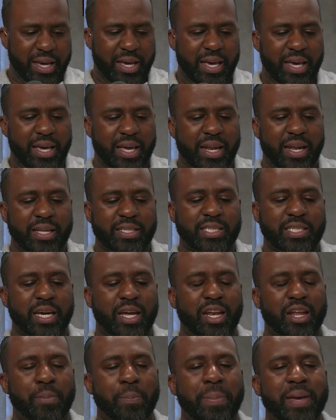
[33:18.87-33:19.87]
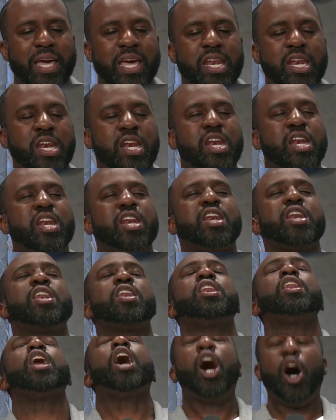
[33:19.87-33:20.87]
It is going to be
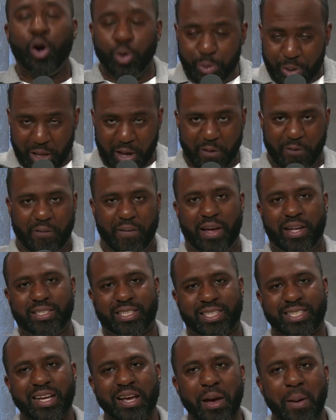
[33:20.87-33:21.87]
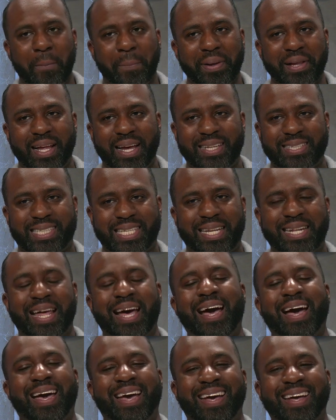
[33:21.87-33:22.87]
no defense played
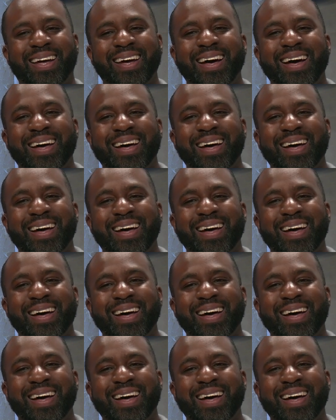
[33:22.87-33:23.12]
tonight.